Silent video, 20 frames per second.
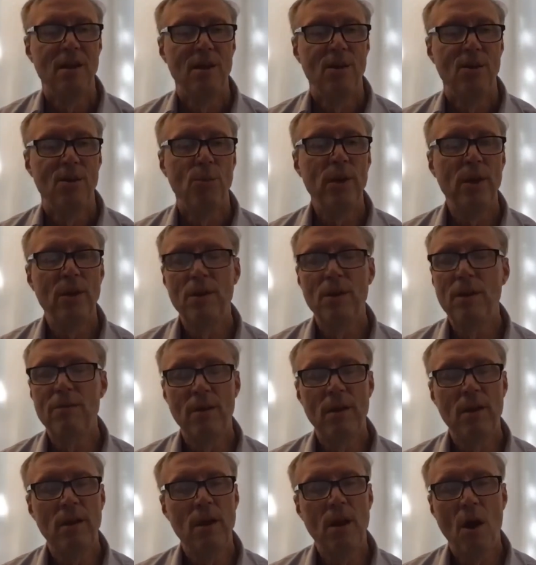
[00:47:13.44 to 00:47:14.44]
We don't
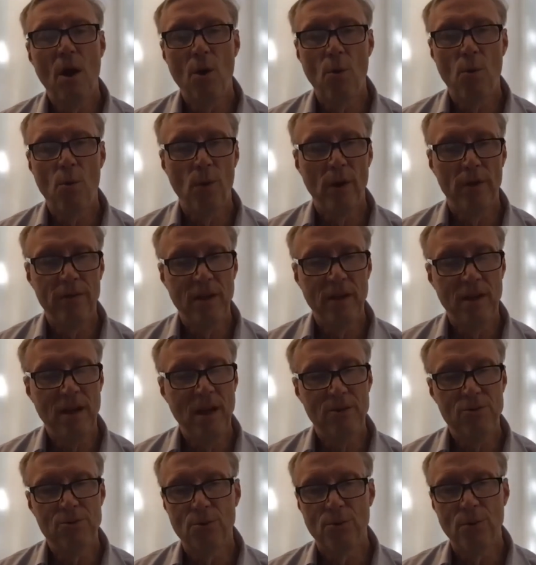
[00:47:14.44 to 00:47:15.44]
even know what the
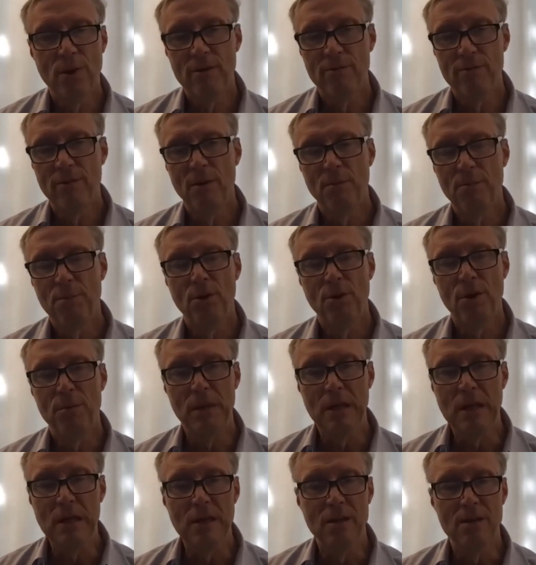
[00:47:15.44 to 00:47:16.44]
natural rate of
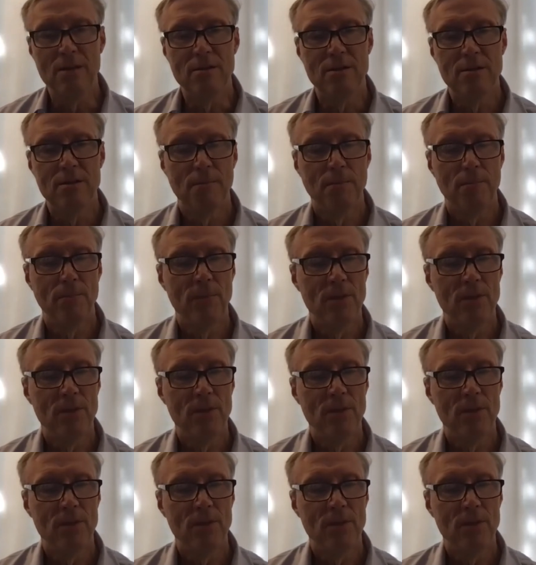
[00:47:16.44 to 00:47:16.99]
unemployment is.